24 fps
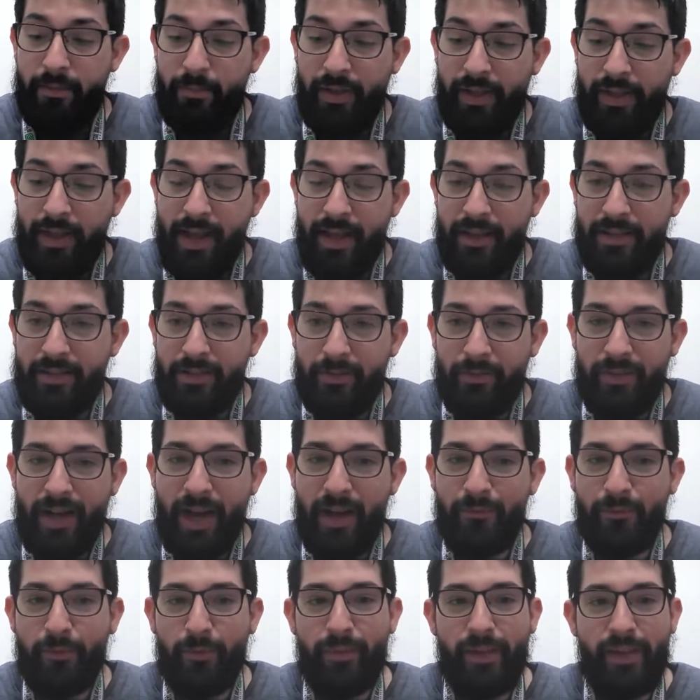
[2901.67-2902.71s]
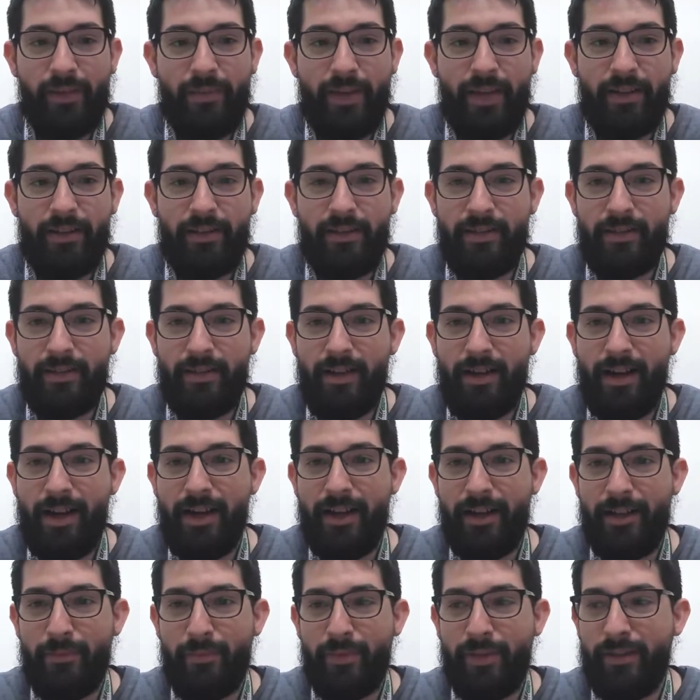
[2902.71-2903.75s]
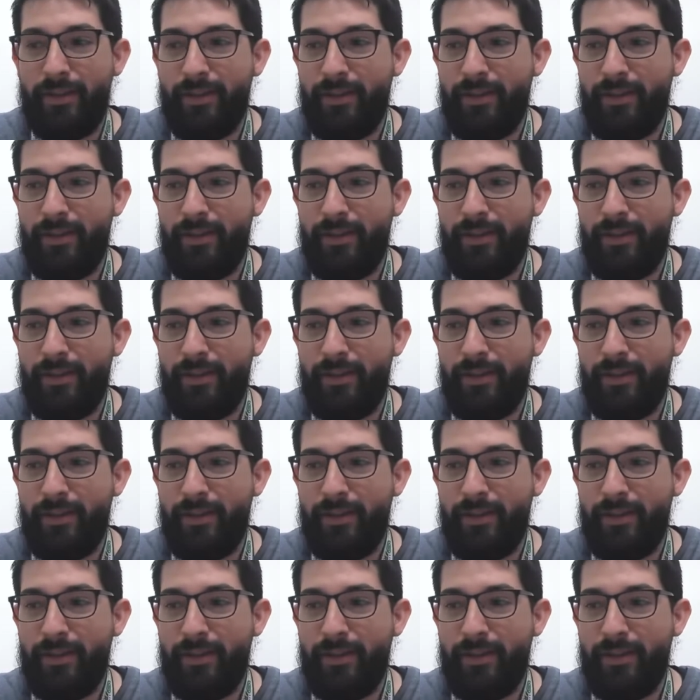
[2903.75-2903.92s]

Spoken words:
yeah, so not for me, man. I'm